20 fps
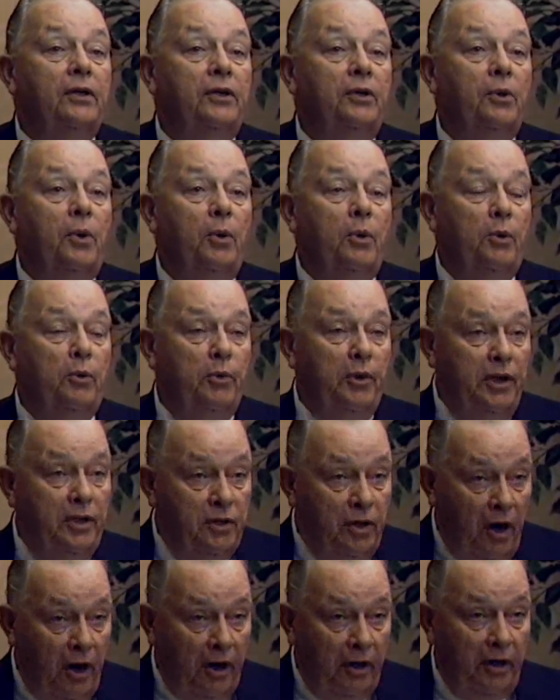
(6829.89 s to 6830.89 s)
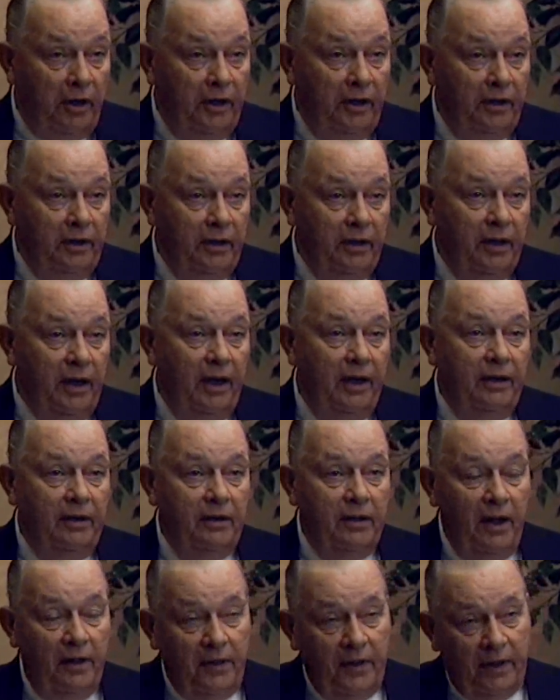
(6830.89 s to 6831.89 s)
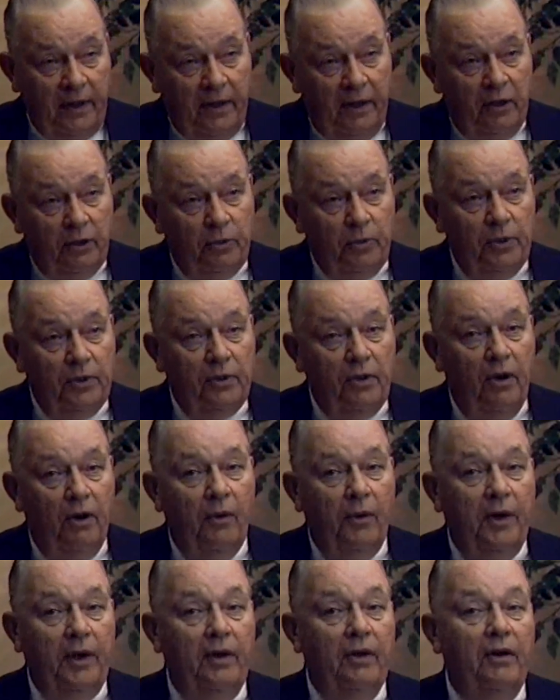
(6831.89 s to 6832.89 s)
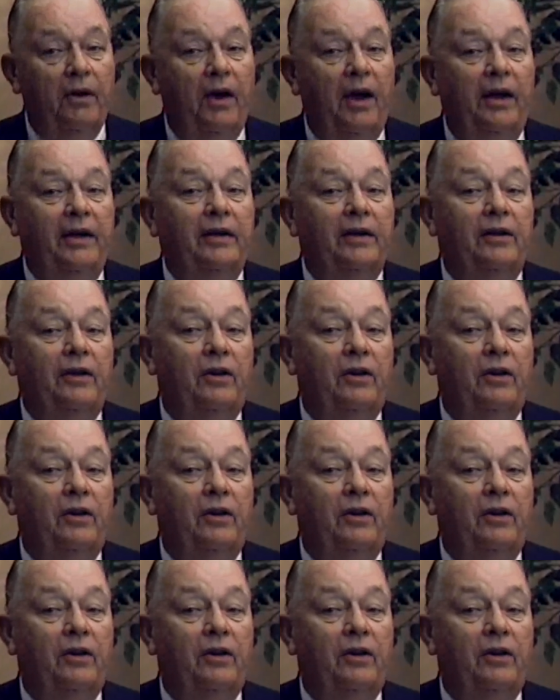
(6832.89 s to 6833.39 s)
you were returning and nothing else was going on,